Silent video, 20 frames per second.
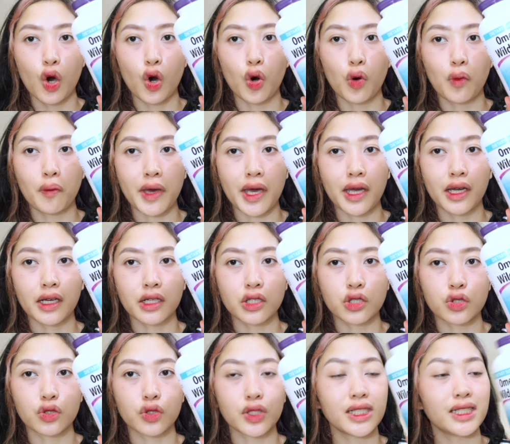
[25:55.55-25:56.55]

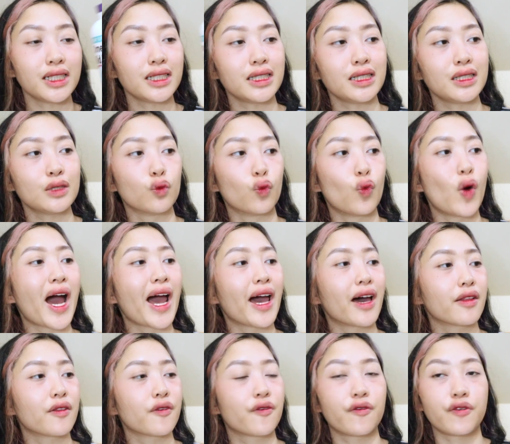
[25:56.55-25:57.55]
omega-3
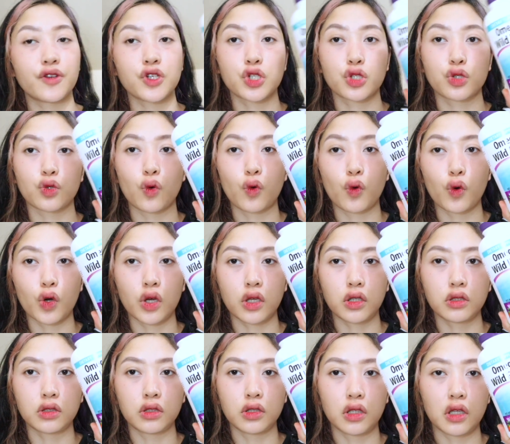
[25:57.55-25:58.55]
wild fish
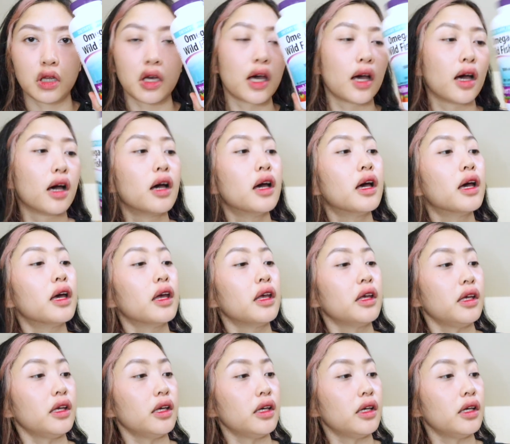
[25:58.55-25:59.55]
oil blah
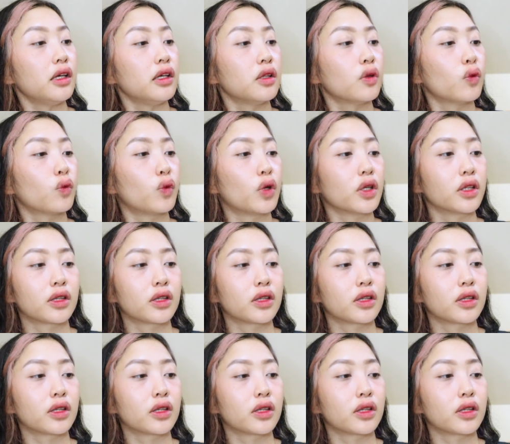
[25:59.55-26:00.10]
in 1000